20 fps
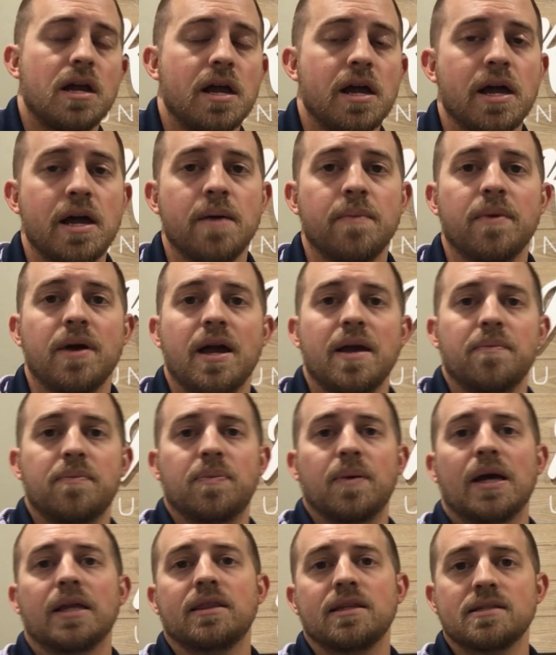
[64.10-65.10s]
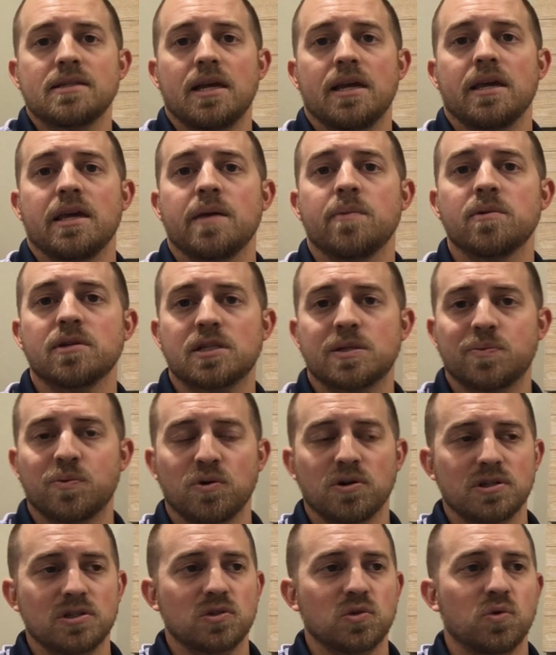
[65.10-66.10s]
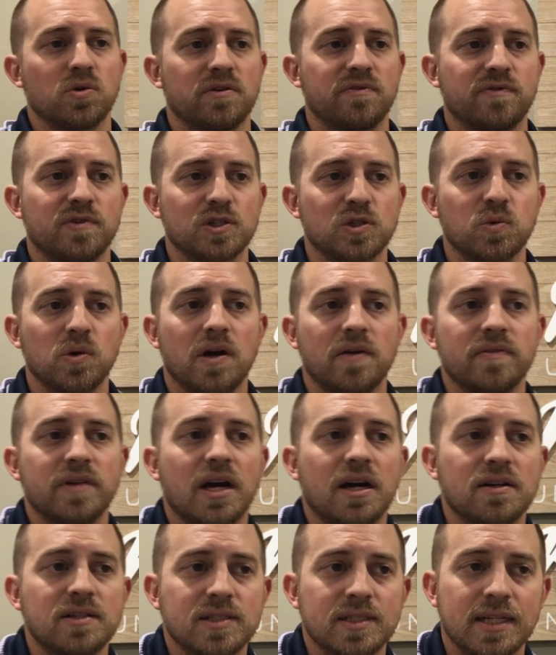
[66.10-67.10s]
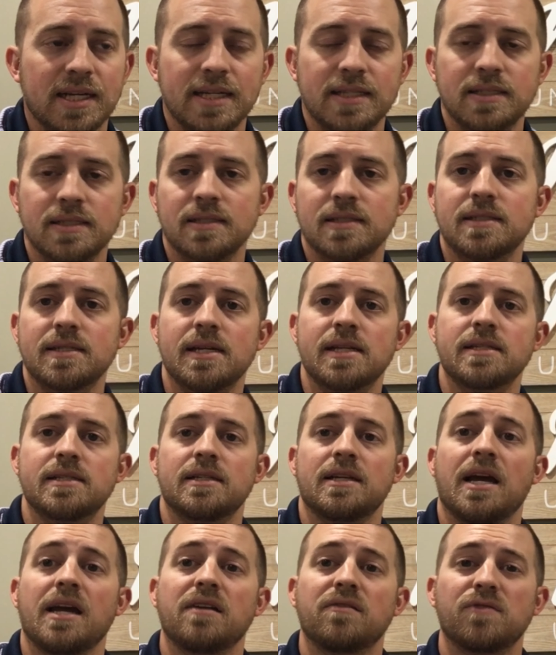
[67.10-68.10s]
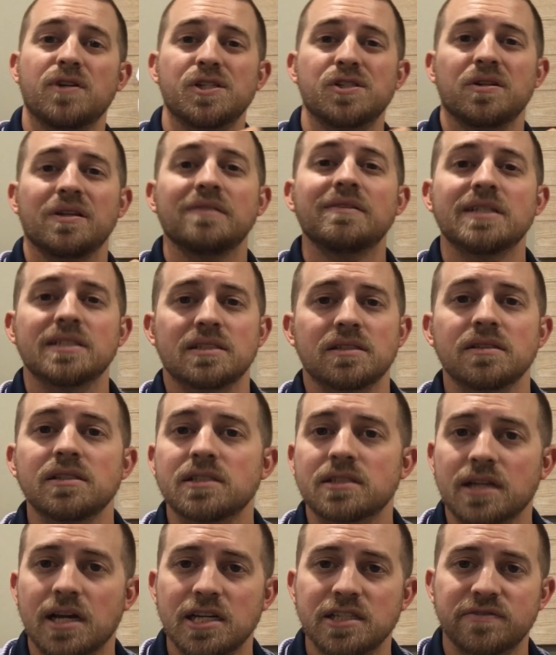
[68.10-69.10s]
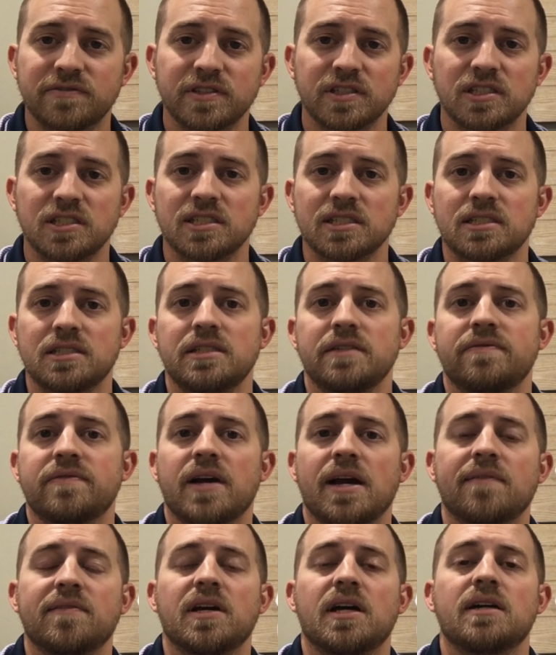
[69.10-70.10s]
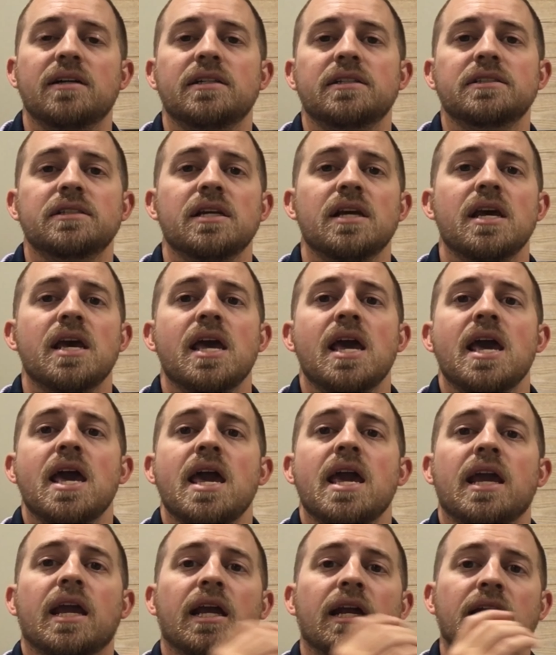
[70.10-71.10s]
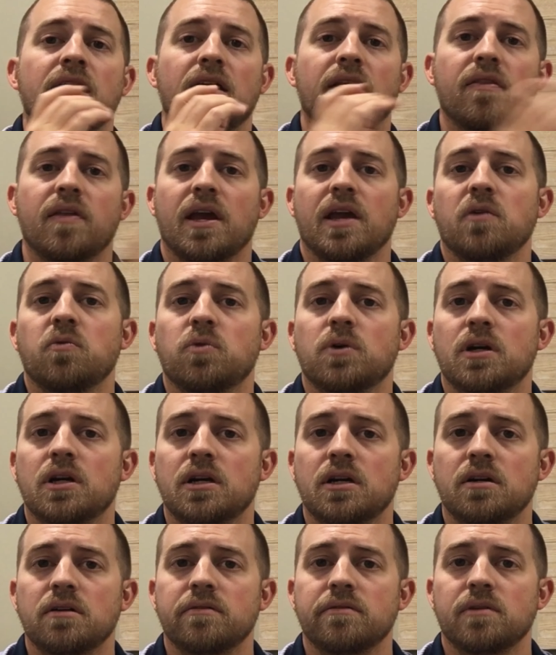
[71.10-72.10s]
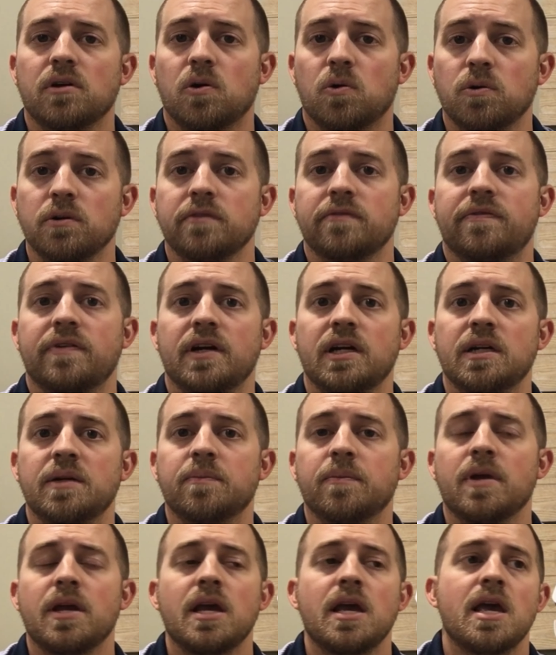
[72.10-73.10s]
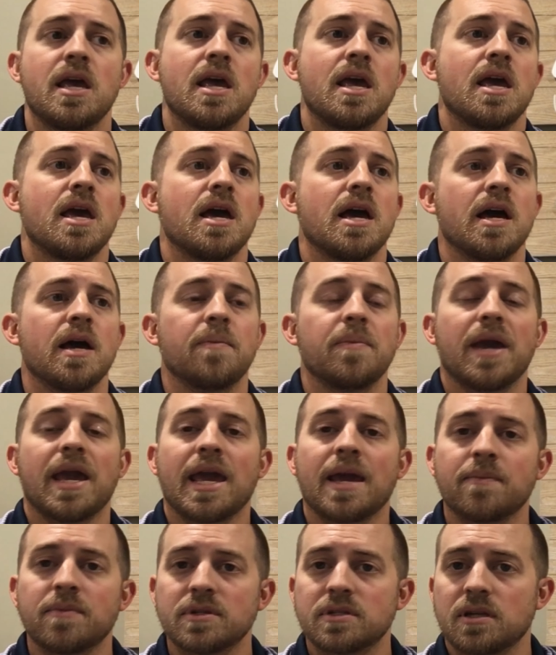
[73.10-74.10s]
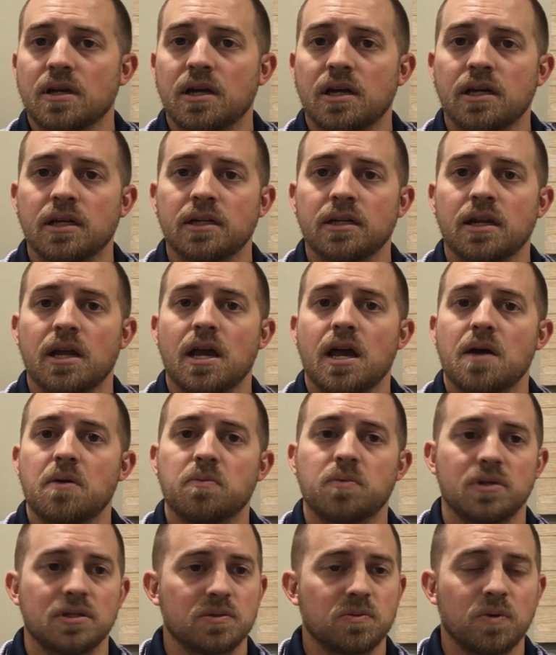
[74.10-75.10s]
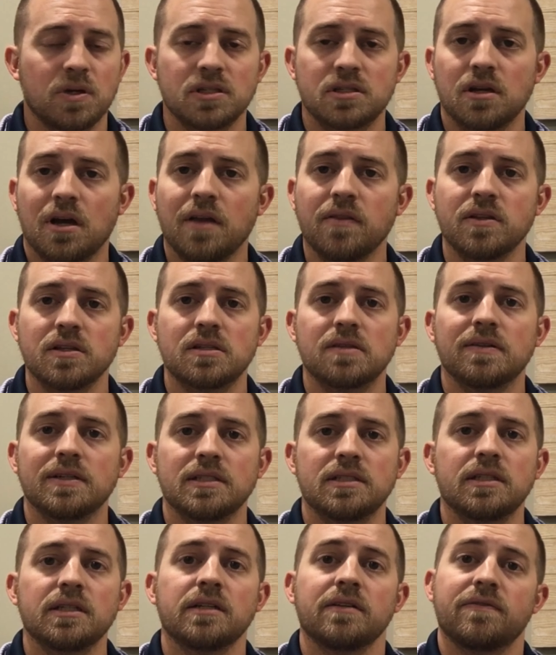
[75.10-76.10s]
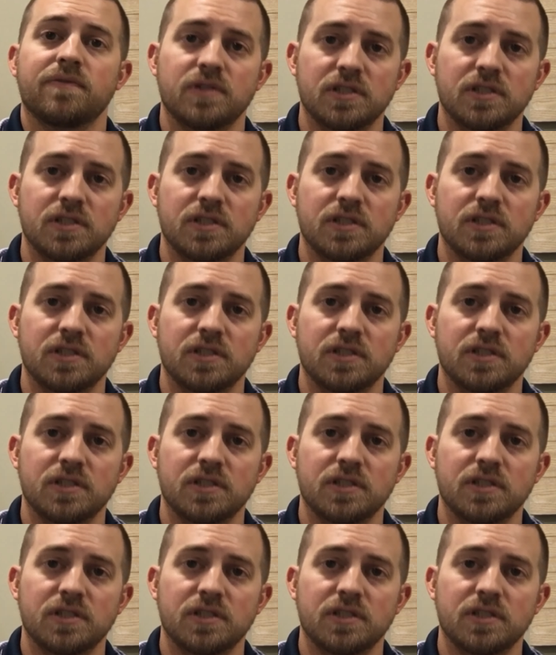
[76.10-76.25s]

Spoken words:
I bought these at Hibbett Sports Store for $12.18, and I originally listed these guys for $65, and they were holding firm. Amazon was once on this listing for